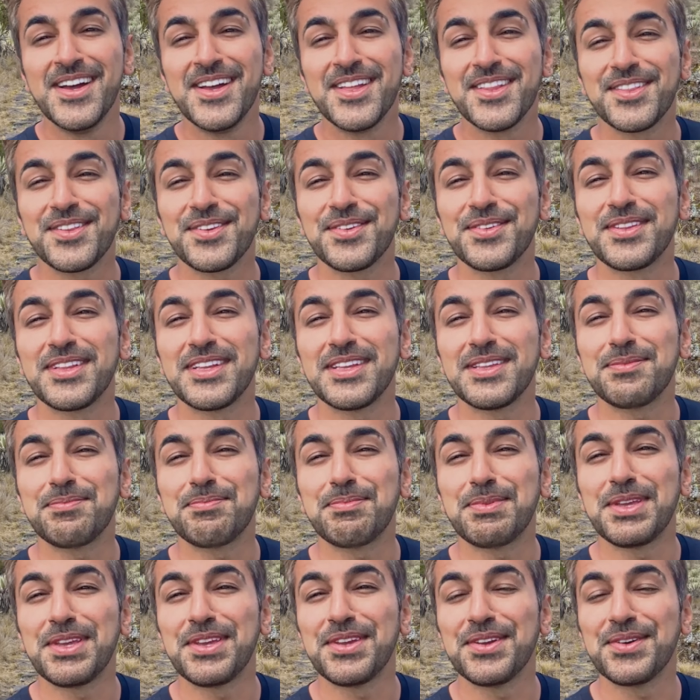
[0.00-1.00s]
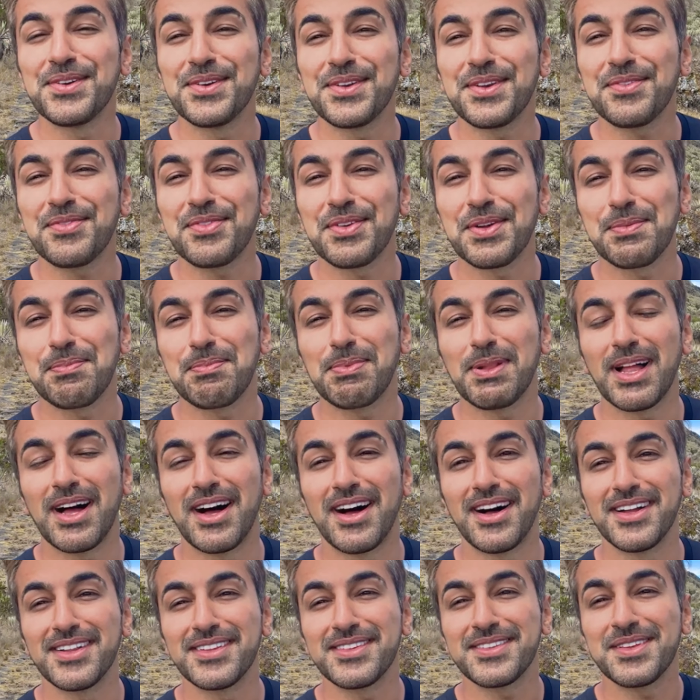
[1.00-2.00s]
through these beautiful
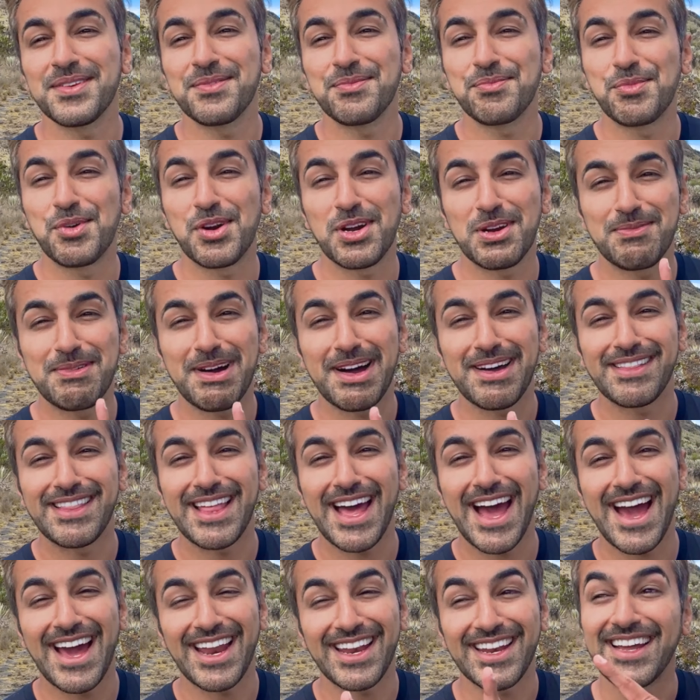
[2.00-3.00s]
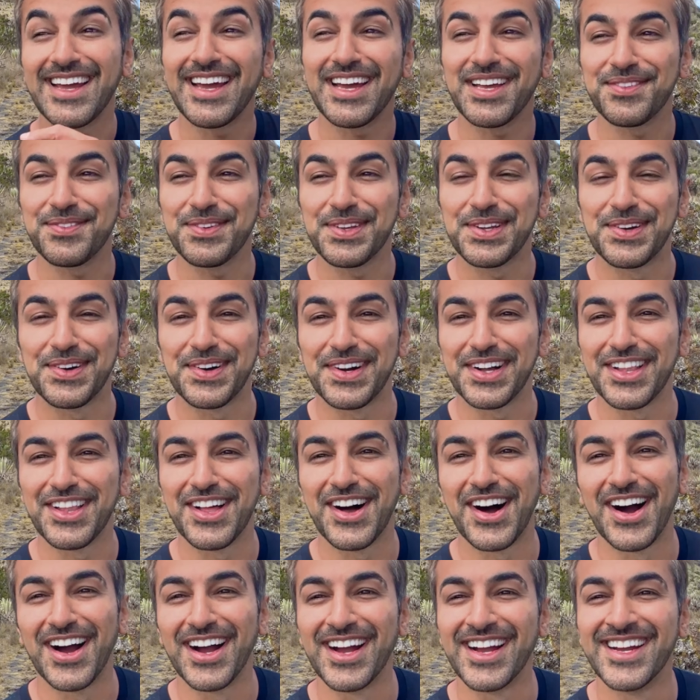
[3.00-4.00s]
plants. More about that as we go
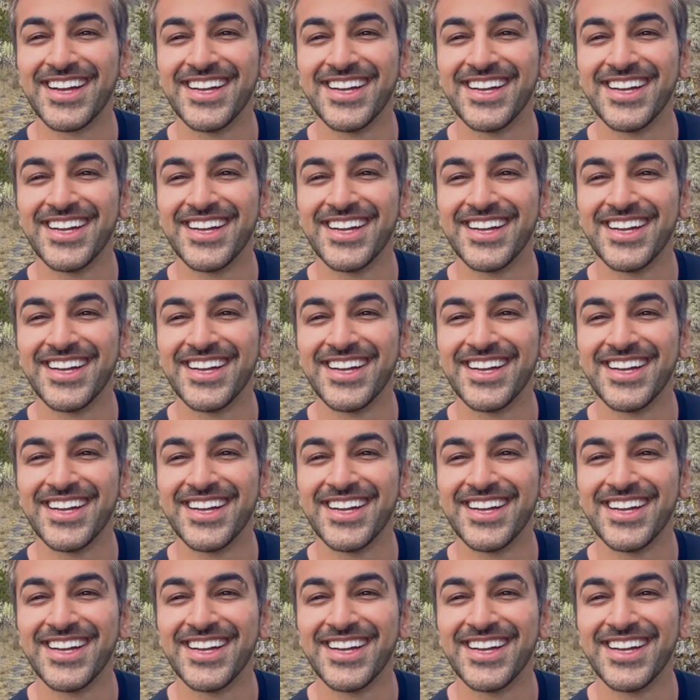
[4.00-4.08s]
along.